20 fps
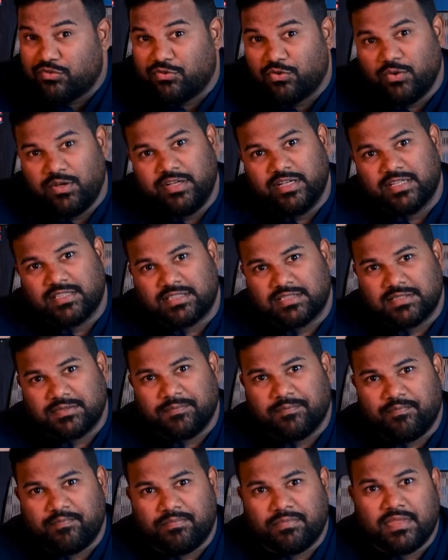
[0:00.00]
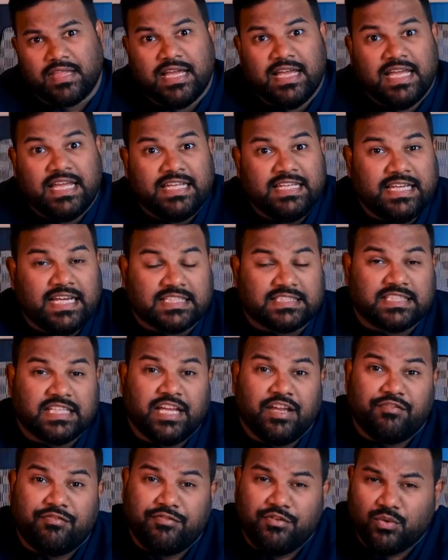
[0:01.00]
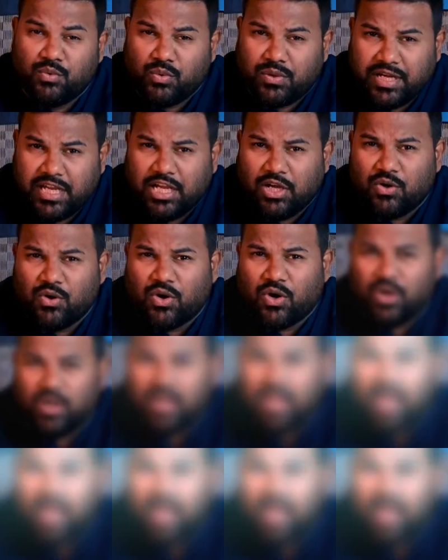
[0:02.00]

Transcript: full years. Yes, if you recall,